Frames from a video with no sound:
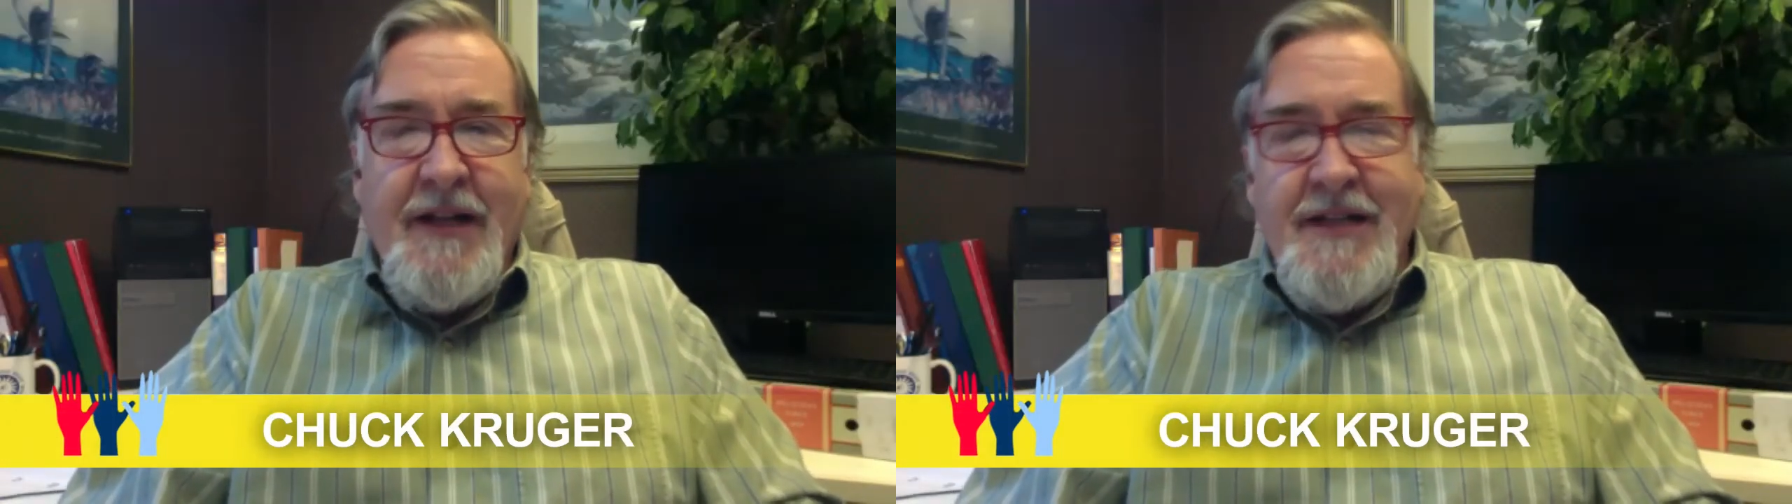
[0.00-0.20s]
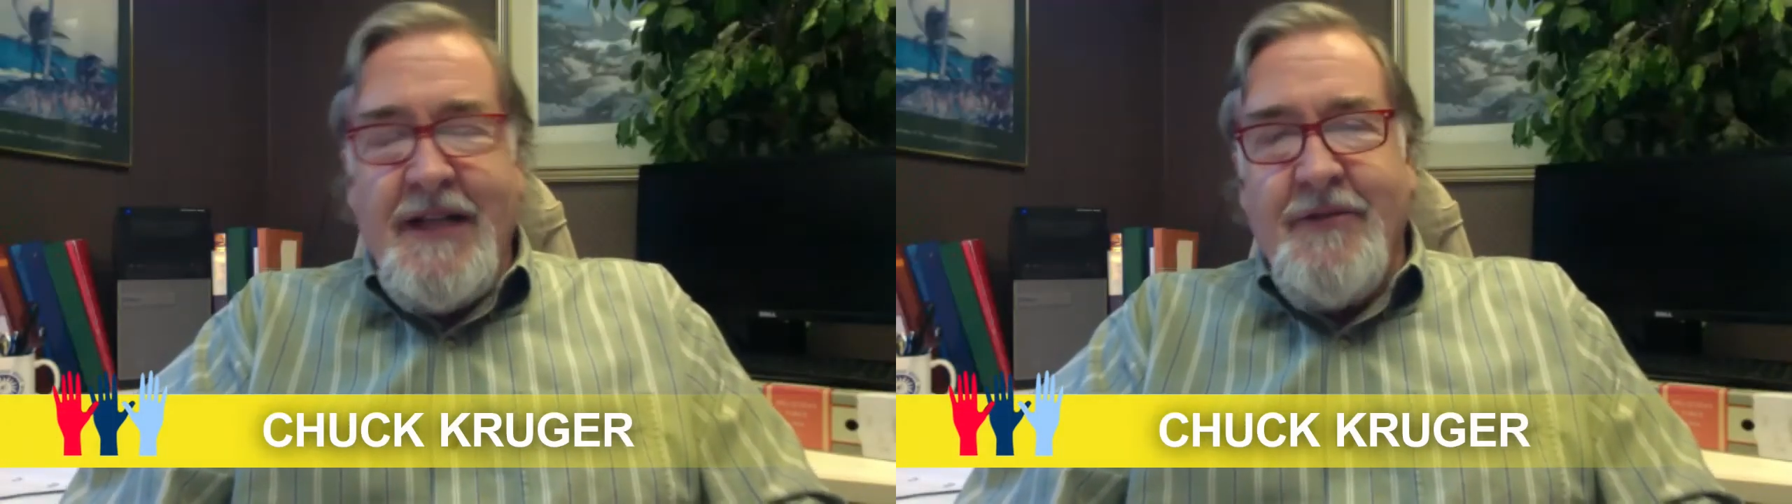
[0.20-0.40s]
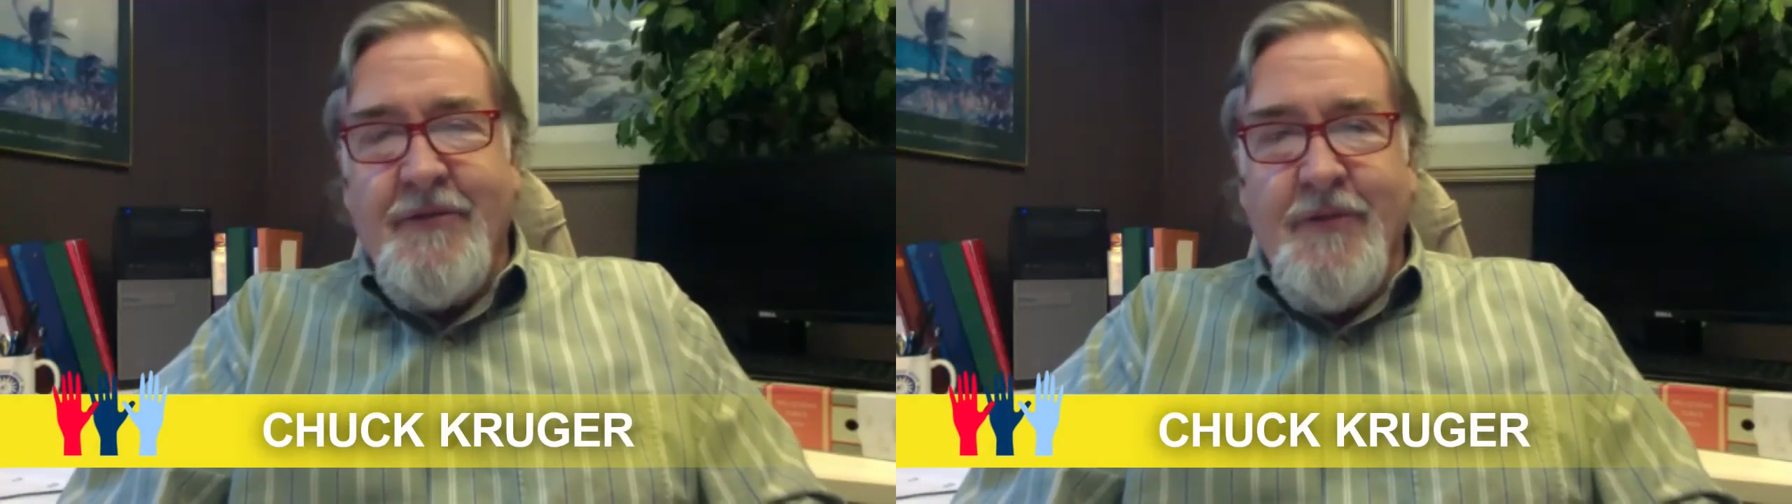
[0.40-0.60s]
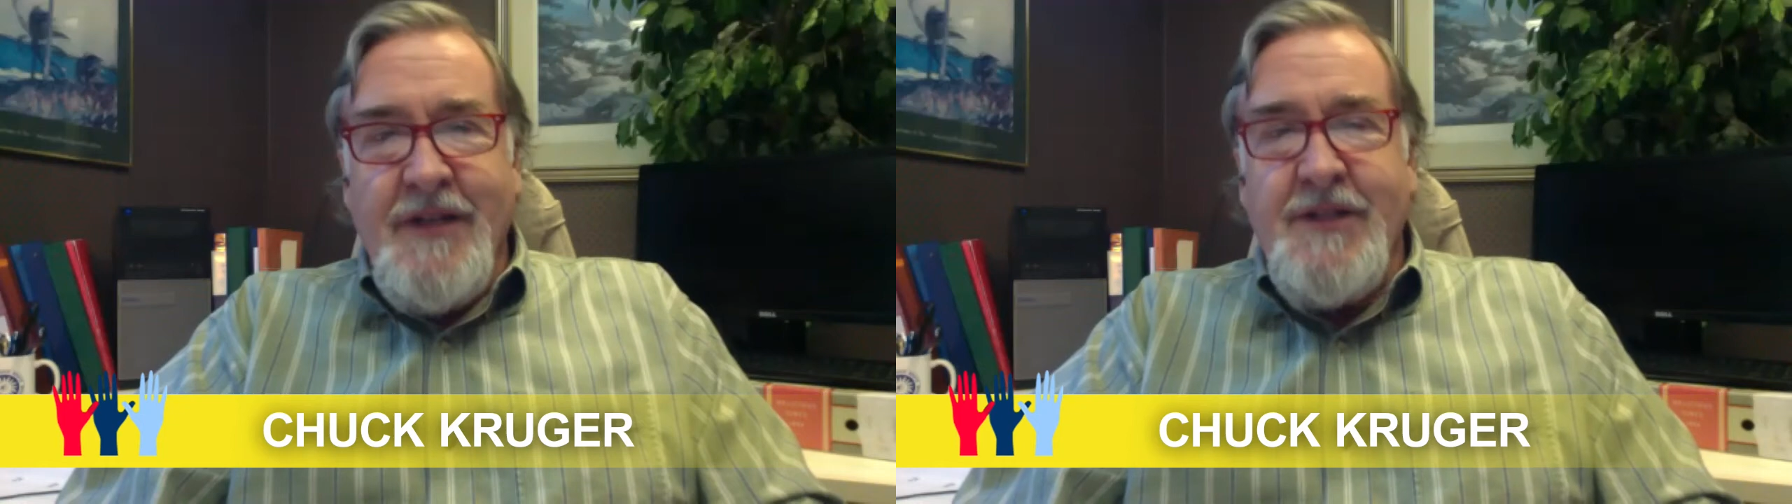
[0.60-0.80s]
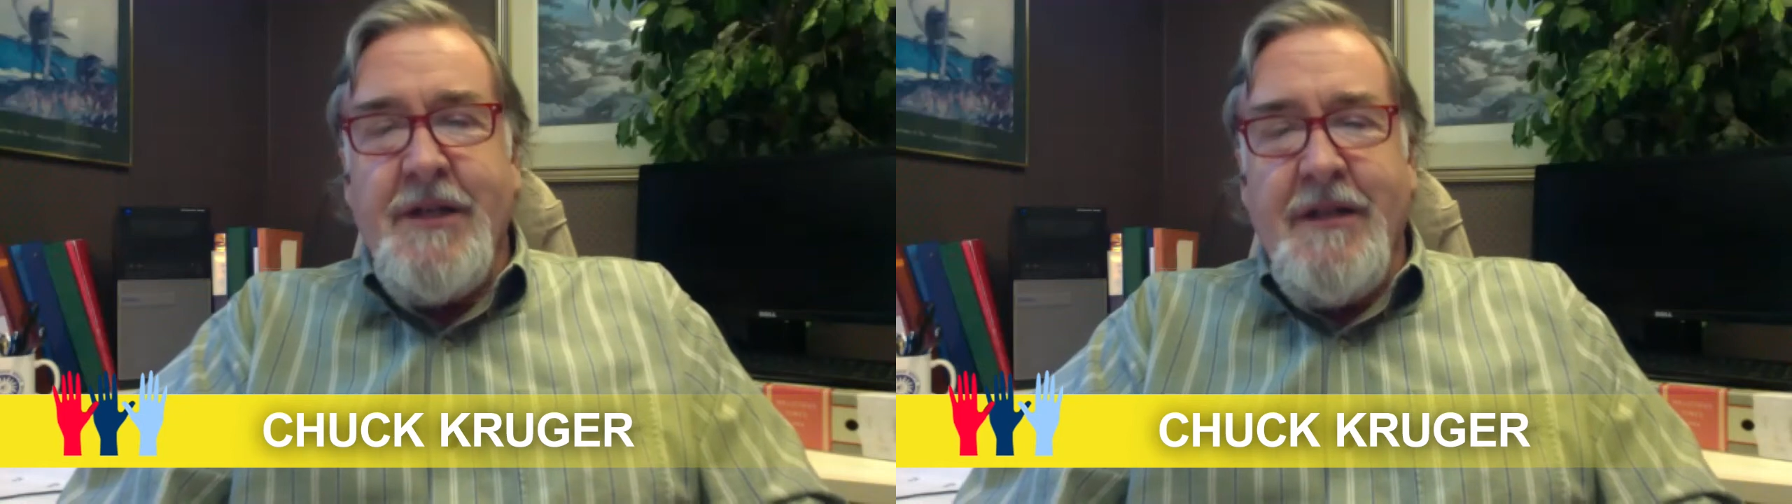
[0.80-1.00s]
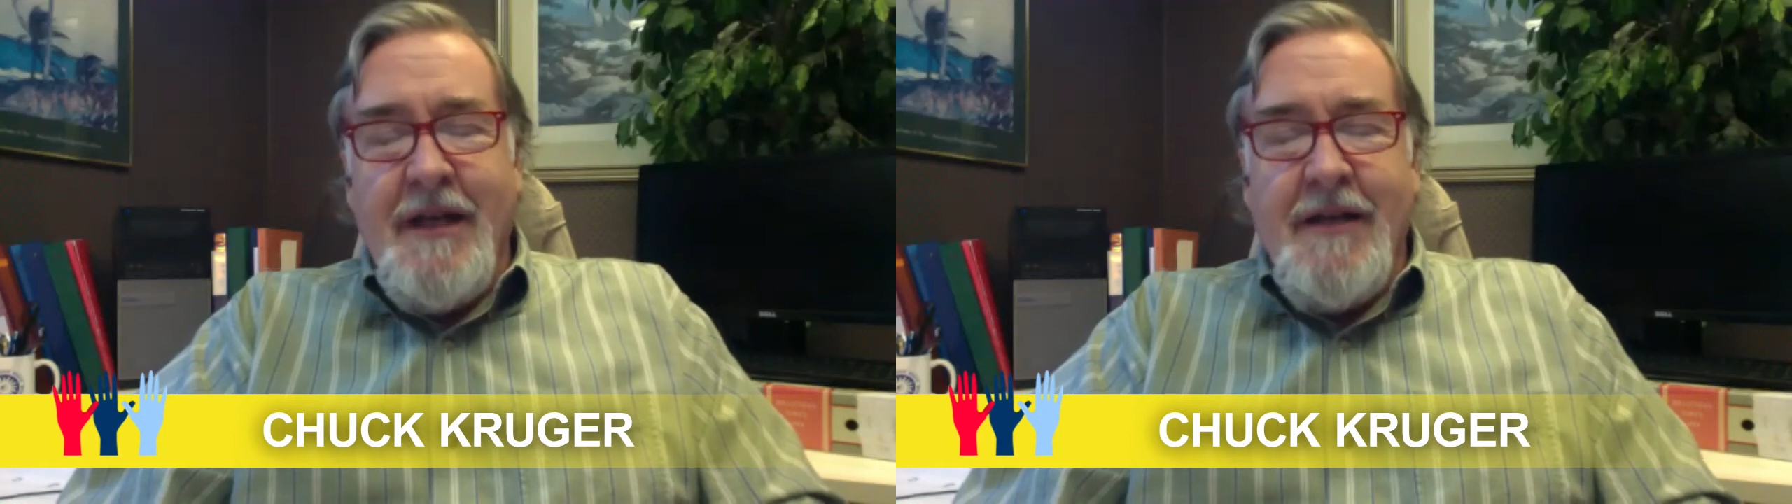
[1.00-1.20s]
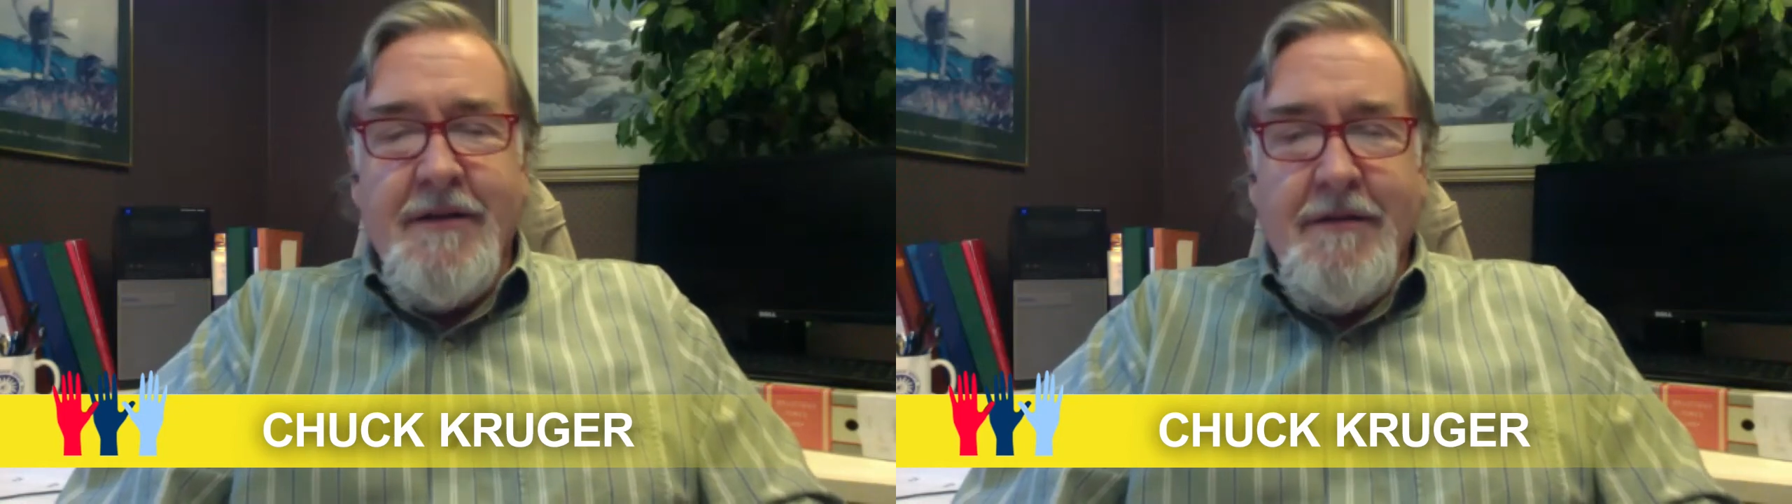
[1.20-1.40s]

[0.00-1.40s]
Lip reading: that the reason that